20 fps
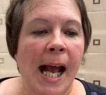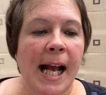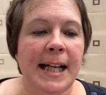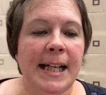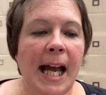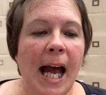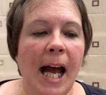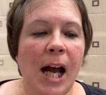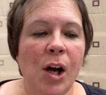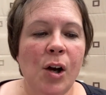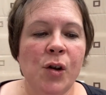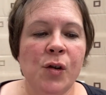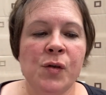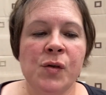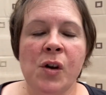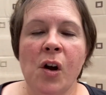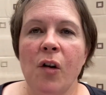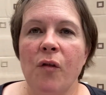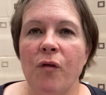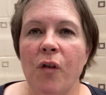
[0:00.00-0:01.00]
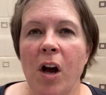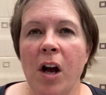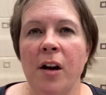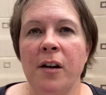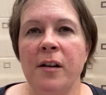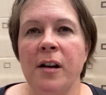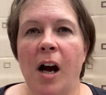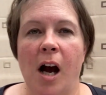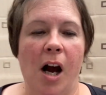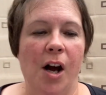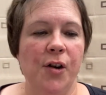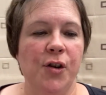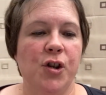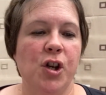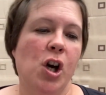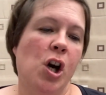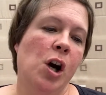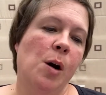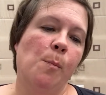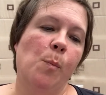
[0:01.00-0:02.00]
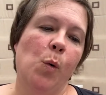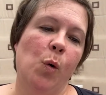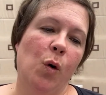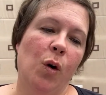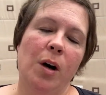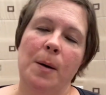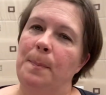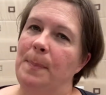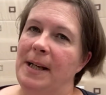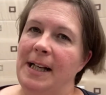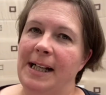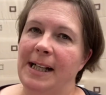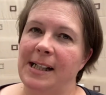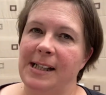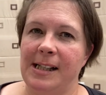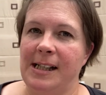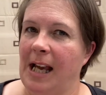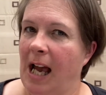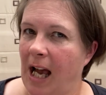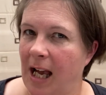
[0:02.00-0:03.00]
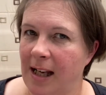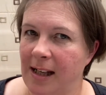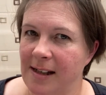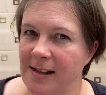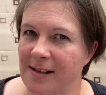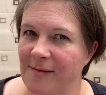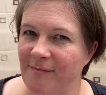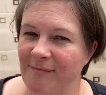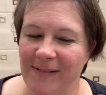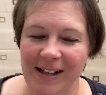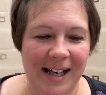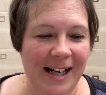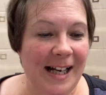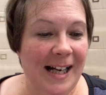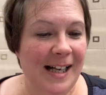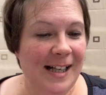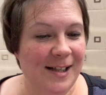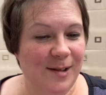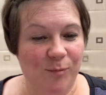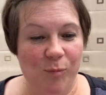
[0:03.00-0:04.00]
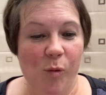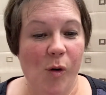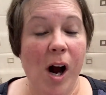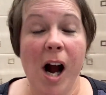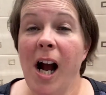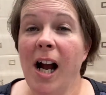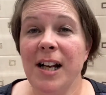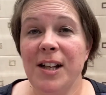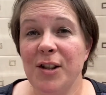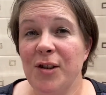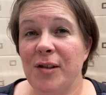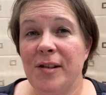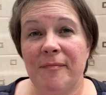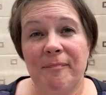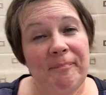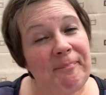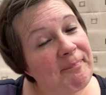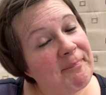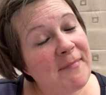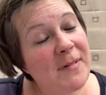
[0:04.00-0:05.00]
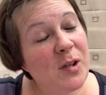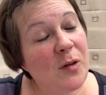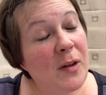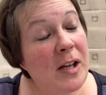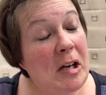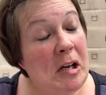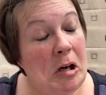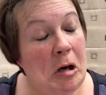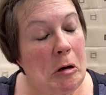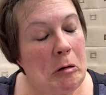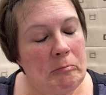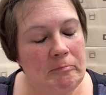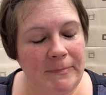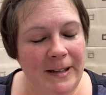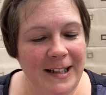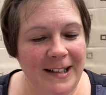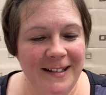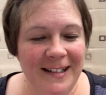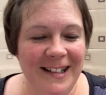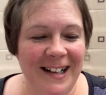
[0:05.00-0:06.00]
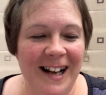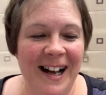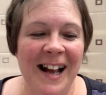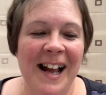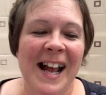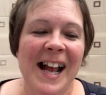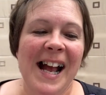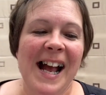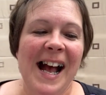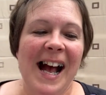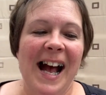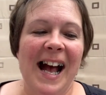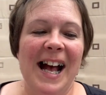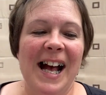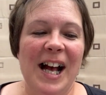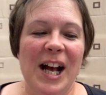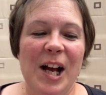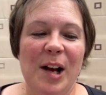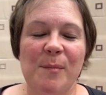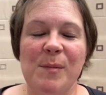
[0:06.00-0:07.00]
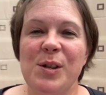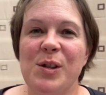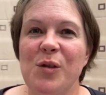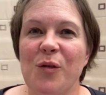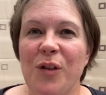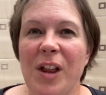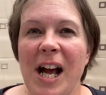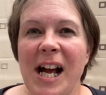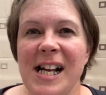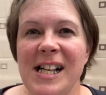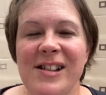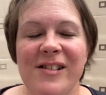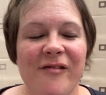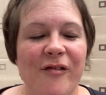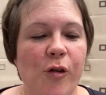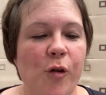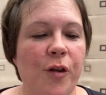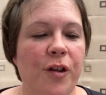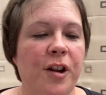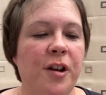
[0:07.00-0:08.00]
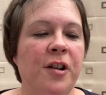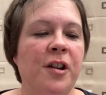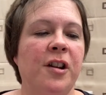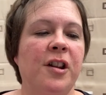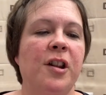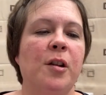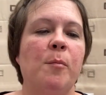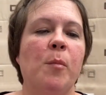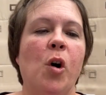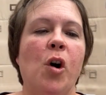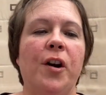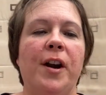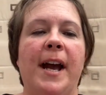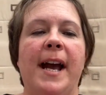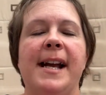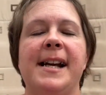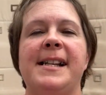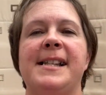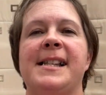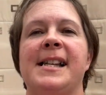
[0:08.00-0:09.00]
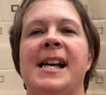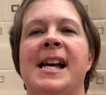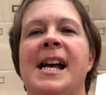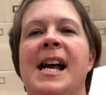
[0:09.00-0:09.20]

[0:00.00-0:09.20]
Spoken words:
Cows run under more big skies is what I did. So there you go. So that is for the mnemonics.